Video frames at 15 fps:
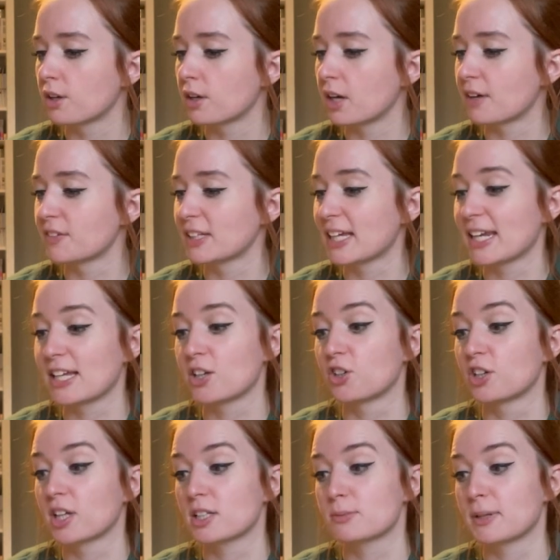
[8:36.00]
After getting
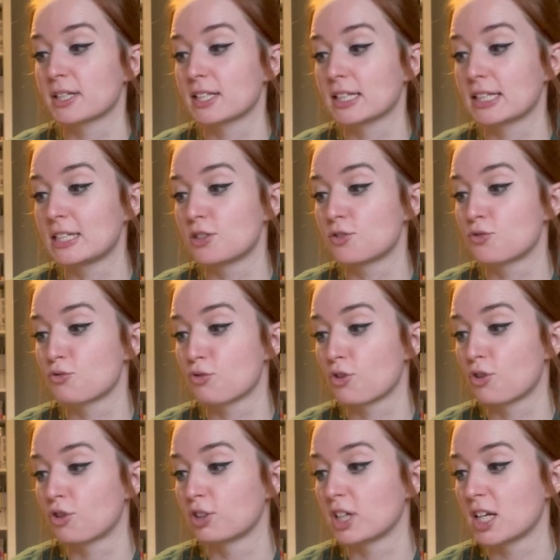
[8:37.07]
unexpectedly
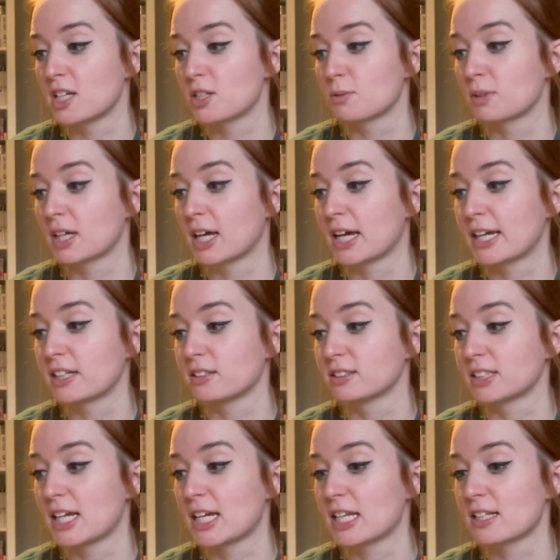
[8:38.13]
drawn into an idol
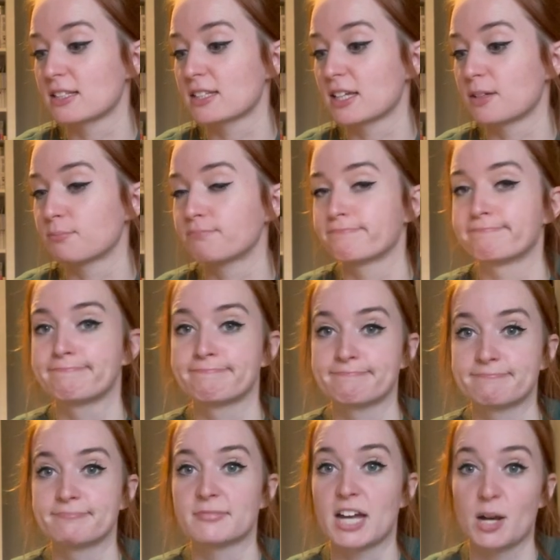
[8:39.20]
dating sim,
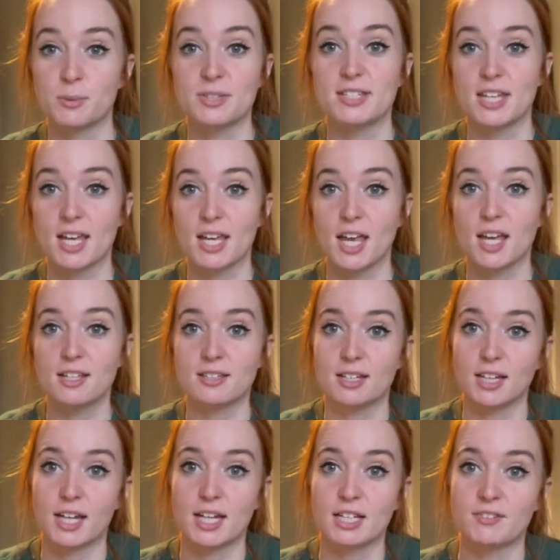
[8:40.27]
I would say yes, it
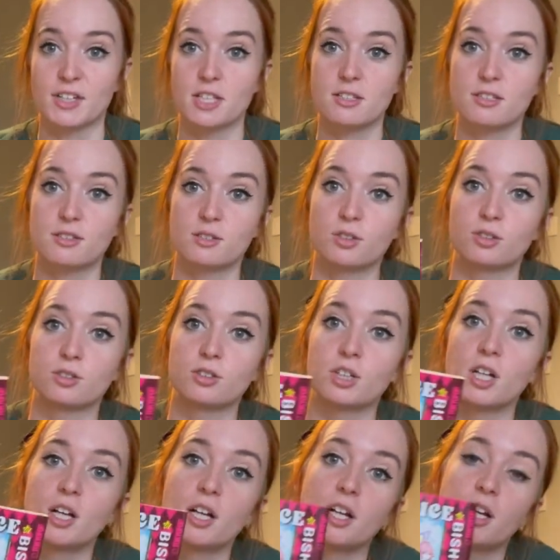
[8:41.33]
kind of is. So
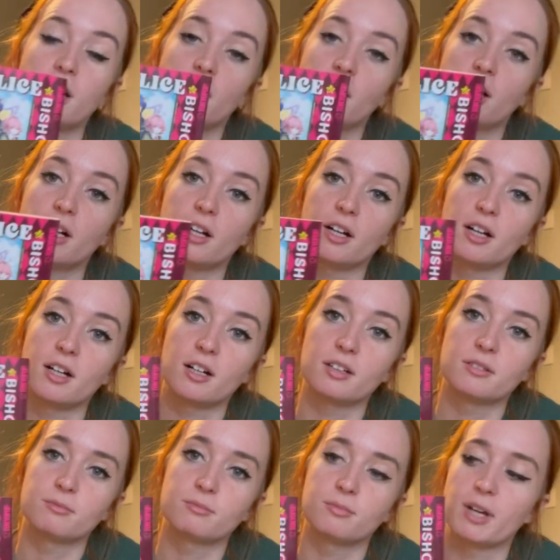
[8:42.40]

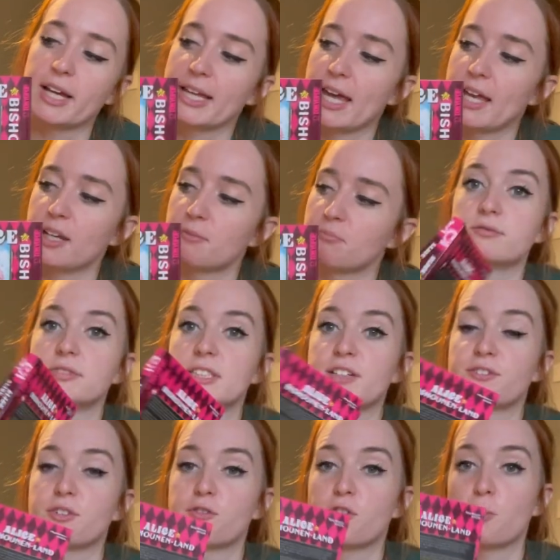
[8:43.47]
again,
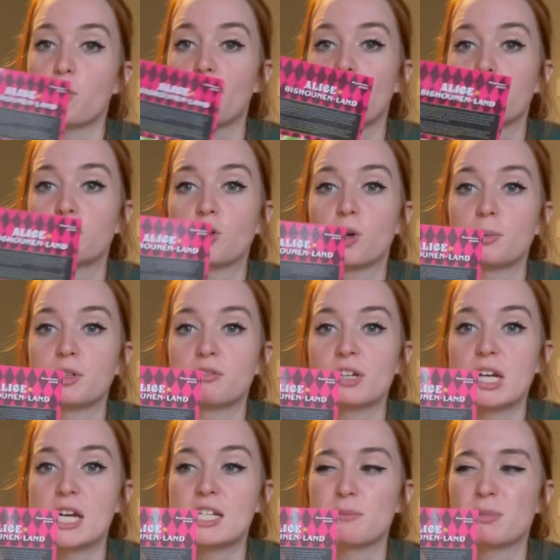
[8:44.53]
different from what I would normally
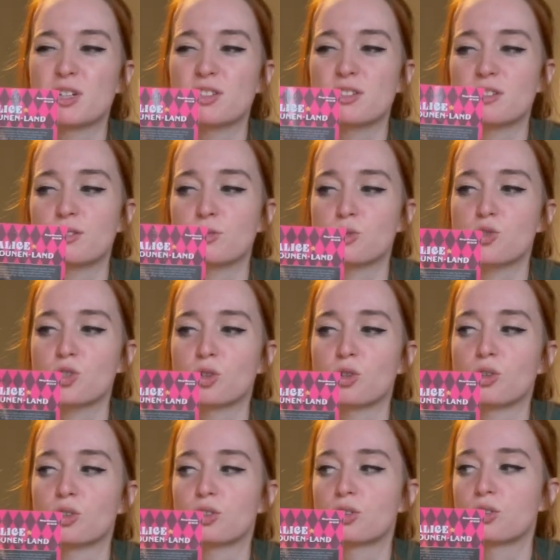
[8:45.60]
read, and because it's so
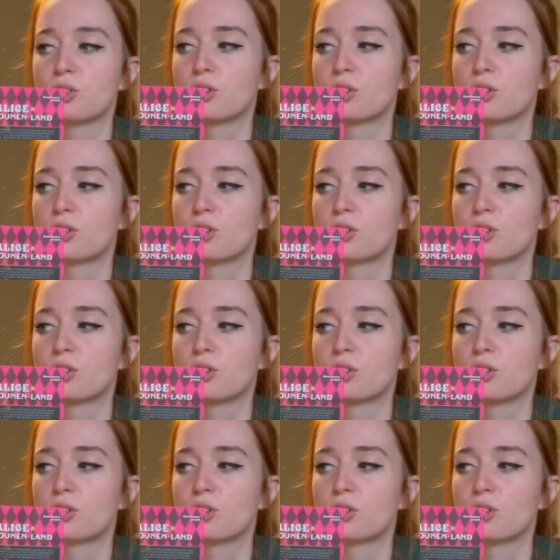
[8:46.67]
short,